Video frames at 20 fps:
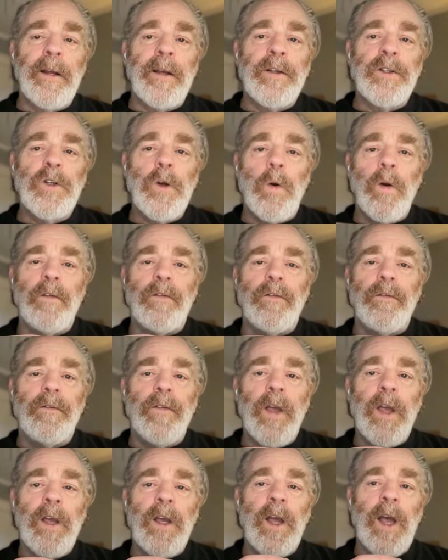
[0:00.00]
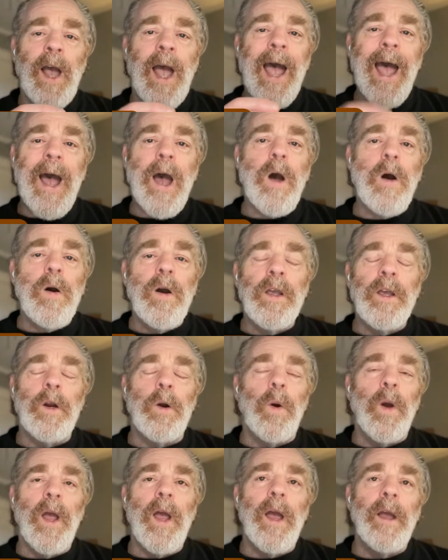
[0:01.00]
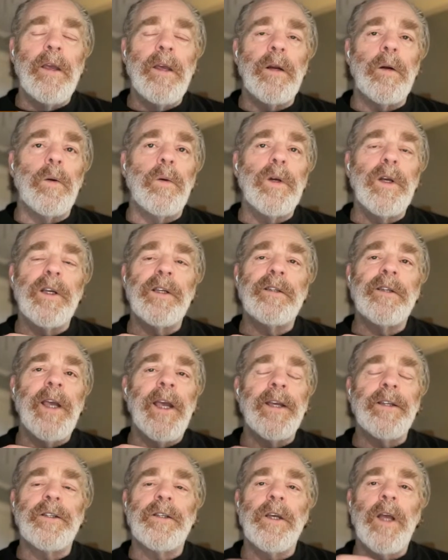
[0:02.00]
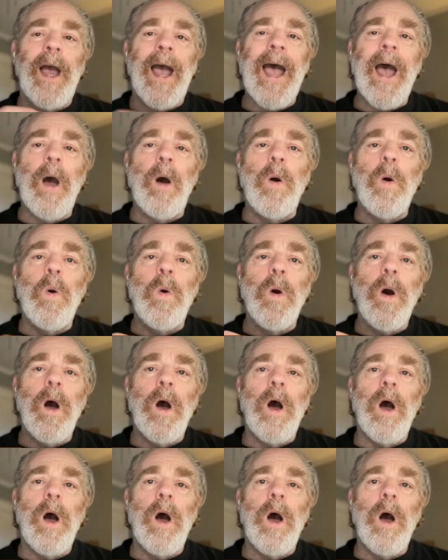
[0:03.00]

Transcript: So if how it's how